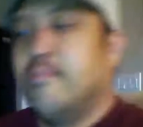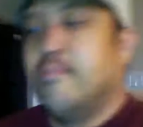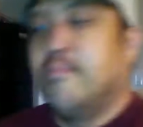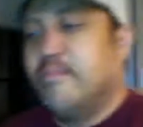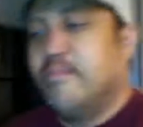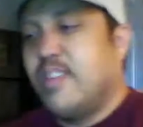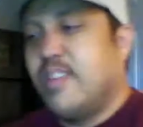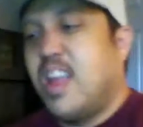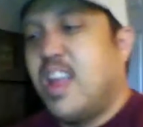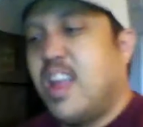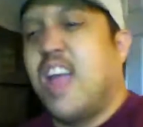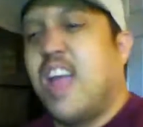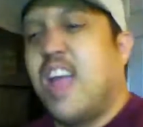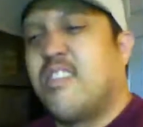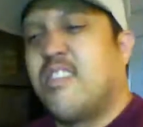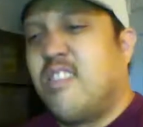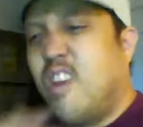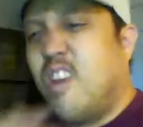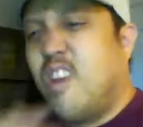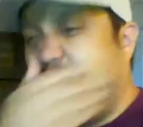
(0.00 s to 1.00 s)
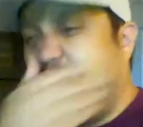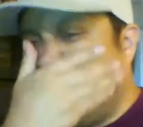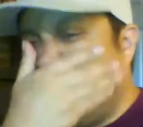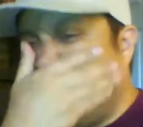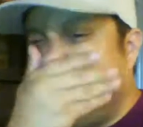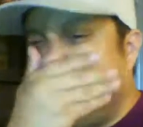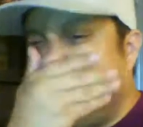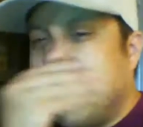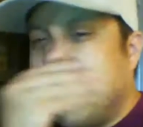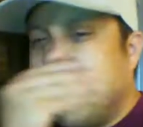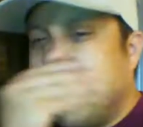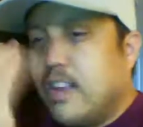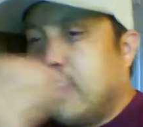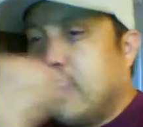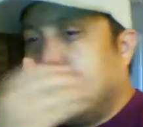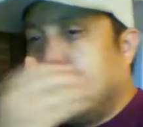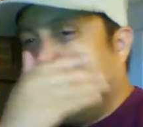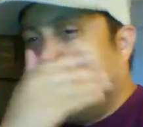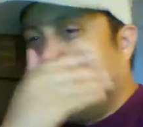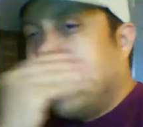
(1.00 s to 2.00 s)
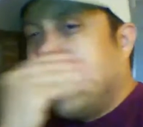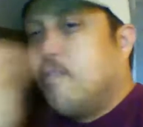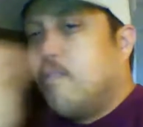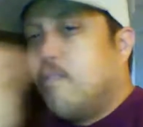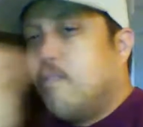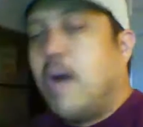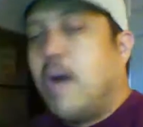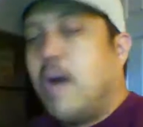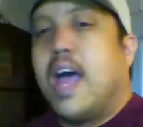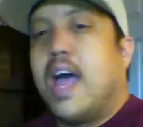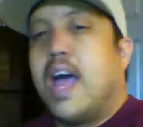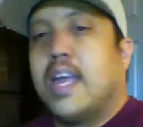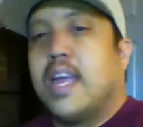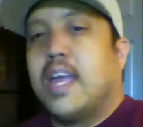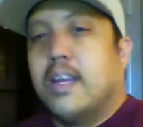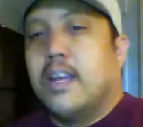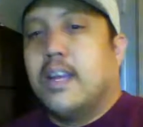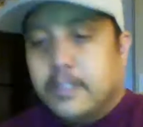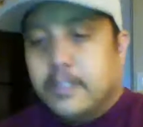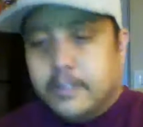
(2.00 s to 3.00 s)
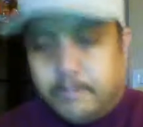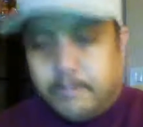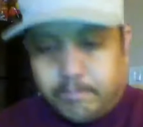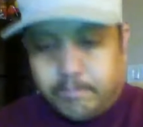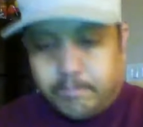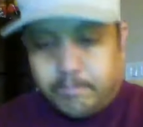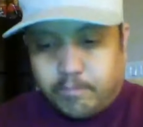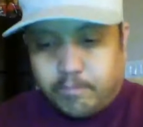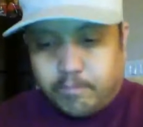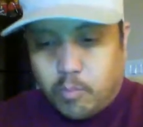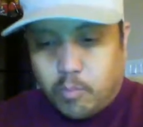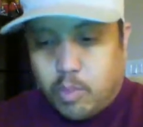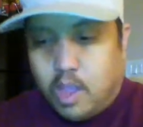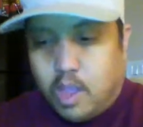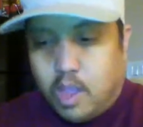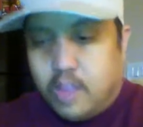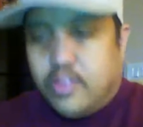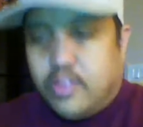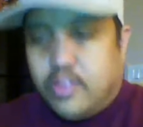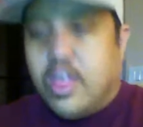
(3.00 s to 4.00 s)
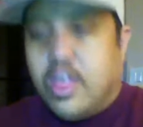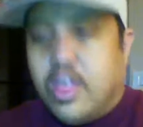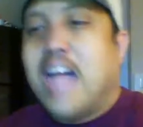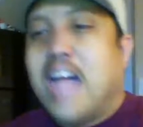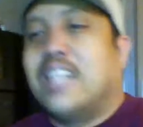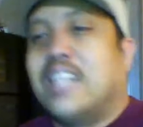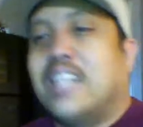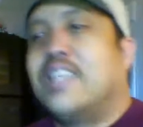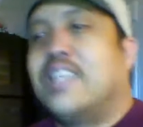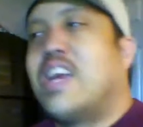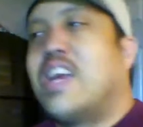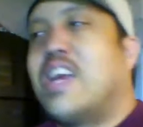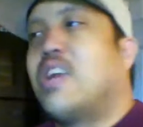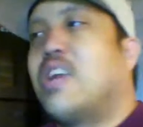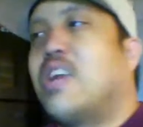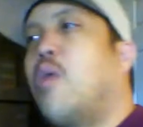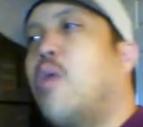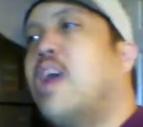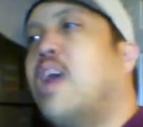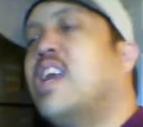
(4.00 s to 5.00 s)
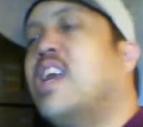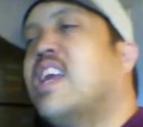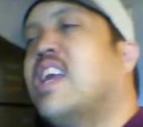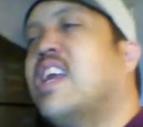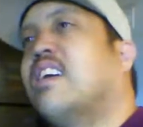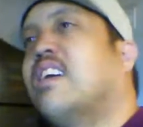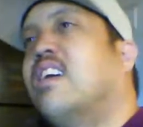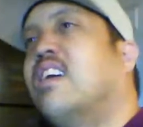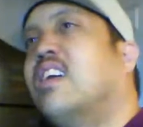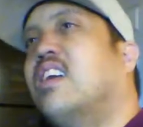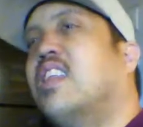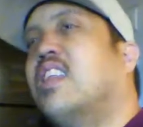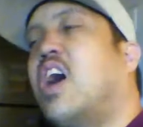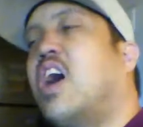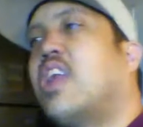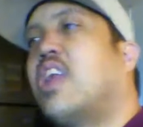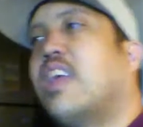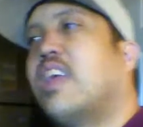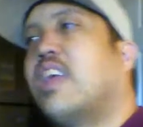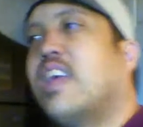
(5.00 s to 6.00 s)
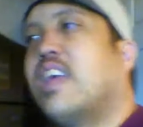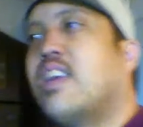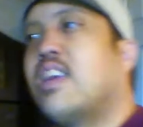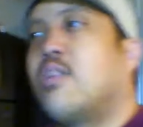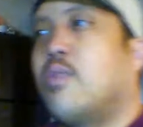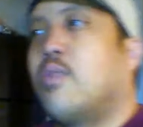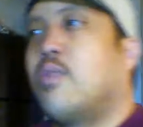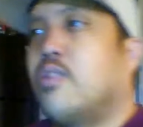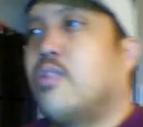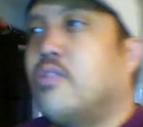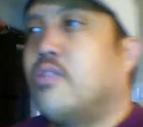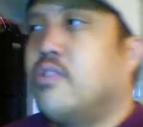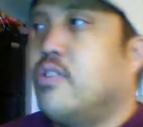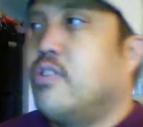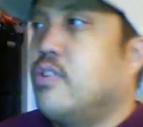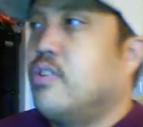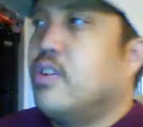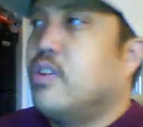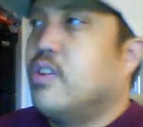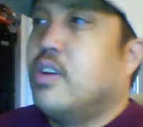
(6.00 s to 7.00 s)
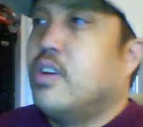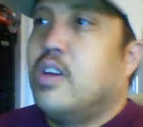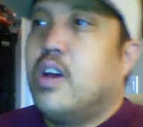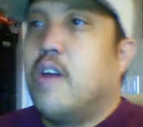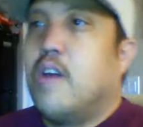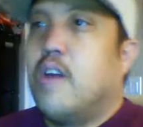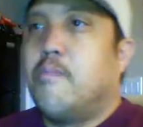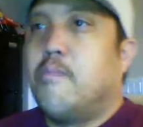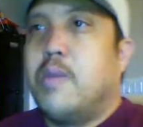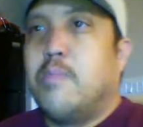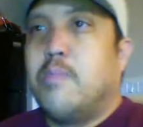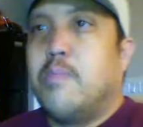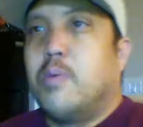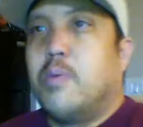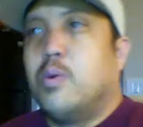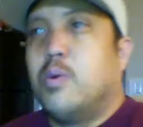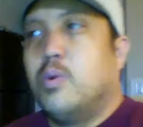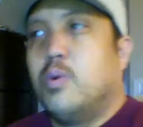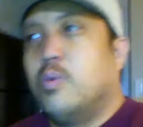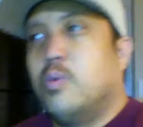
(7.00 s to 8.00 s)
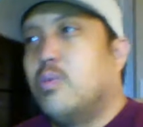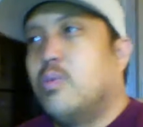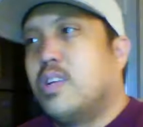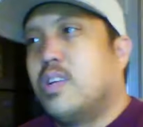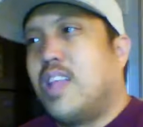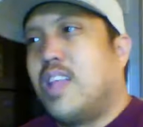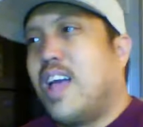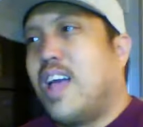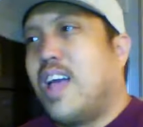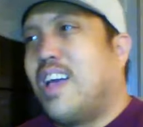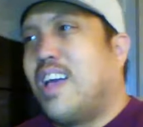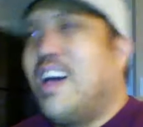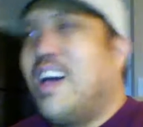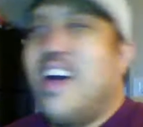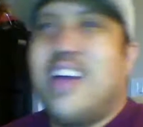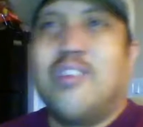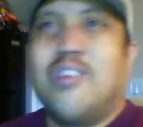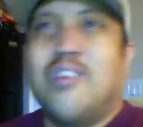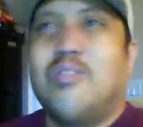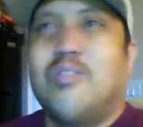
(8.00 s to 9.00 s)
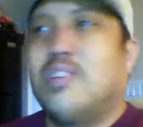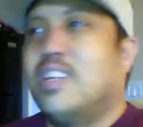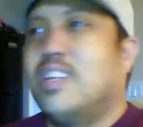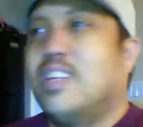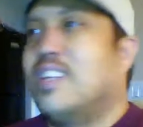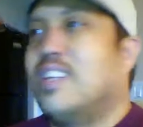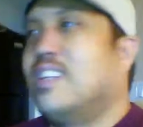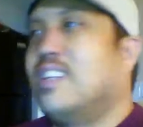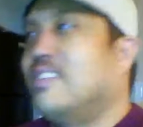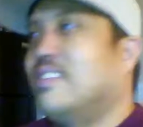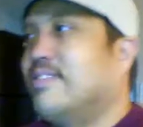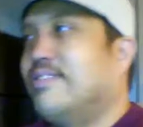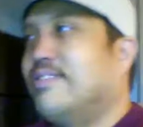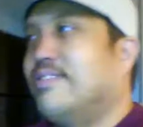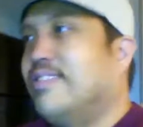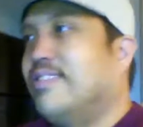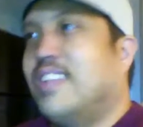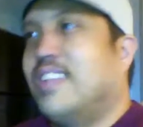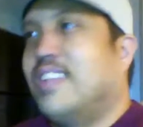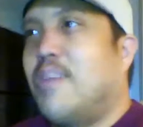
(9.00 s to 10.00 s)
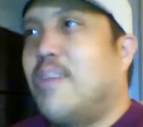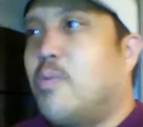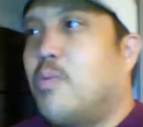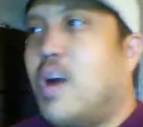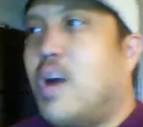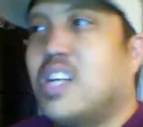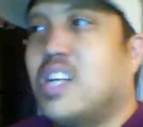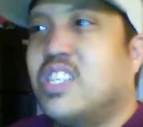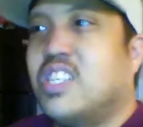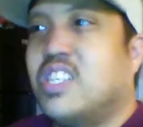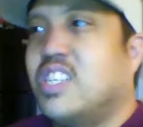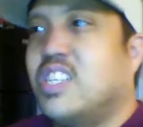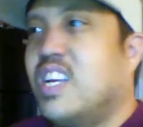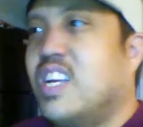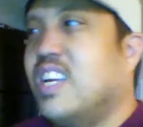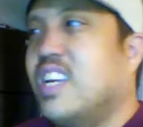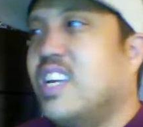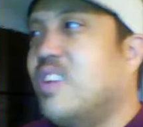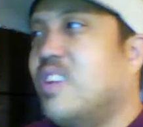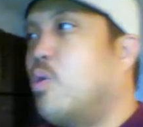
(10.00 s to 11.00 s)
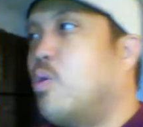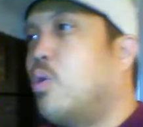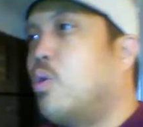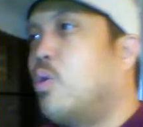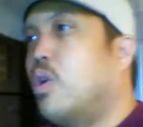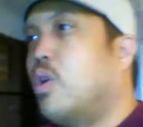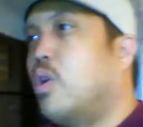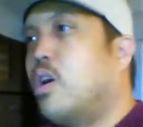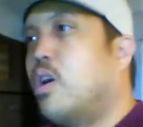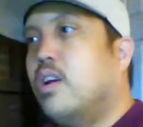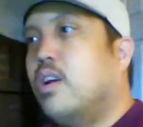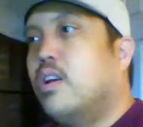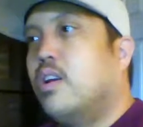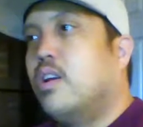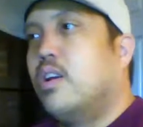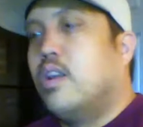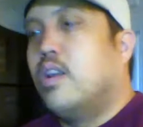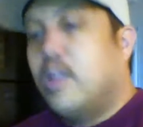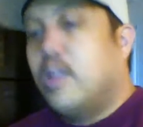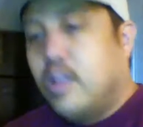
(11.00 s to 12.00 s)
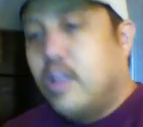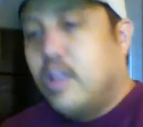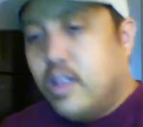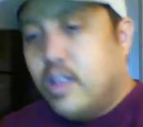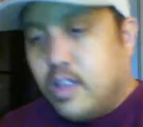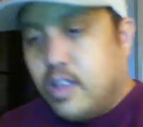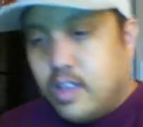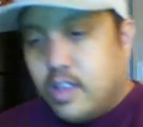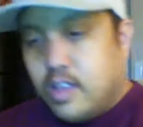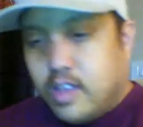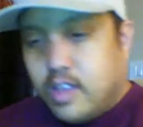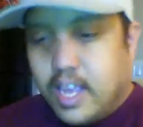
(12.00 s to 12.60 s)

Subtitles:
And so by that generating a lot of interest of people who were like, I don't really, never watched it, or it